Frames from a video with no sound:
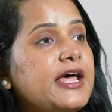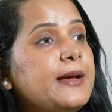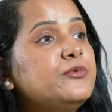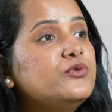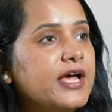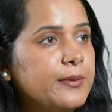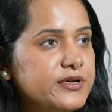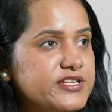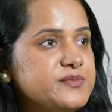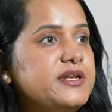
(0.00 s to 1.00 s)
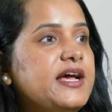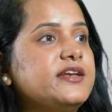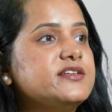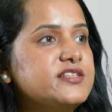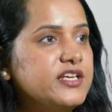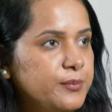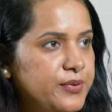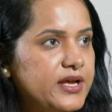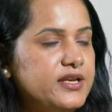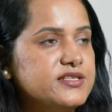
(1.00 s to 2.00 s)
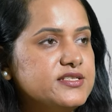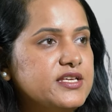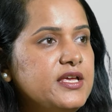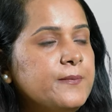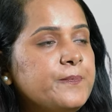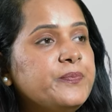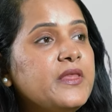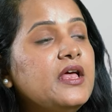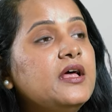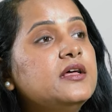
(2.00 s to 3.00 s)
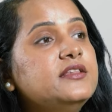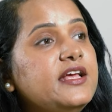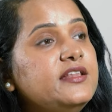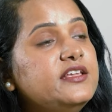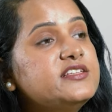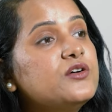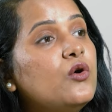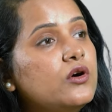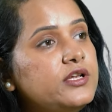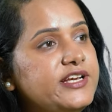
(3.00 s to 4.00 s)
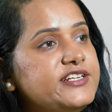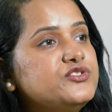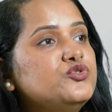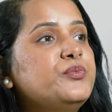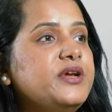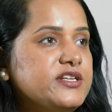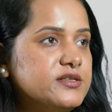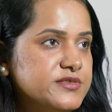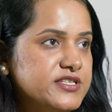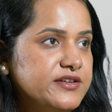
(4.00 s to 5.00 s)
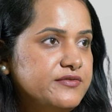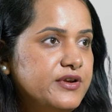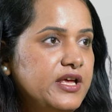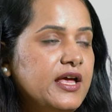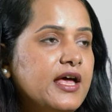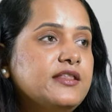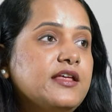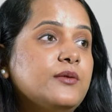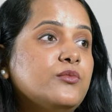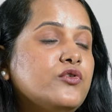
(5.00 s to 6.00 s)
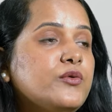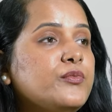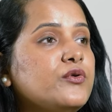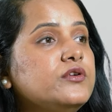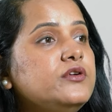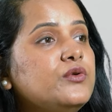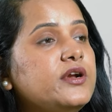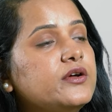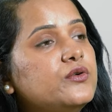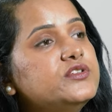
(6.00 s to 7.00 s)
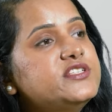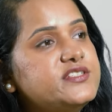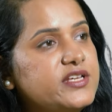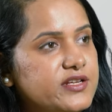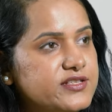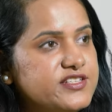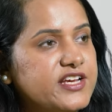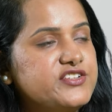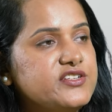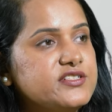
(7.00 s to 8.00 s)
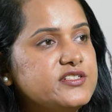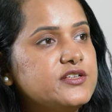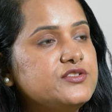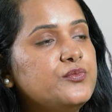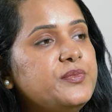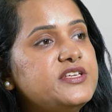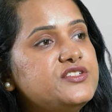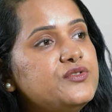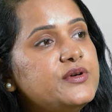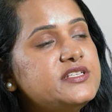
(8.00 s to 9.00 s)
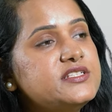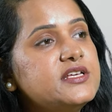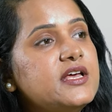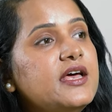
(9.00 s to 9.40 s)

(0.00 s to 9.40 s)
2 diabetes mellitus in pregnancy. Then this all leads to preterm delivery, and they are more prone to undergo cesarean sections. So PCOS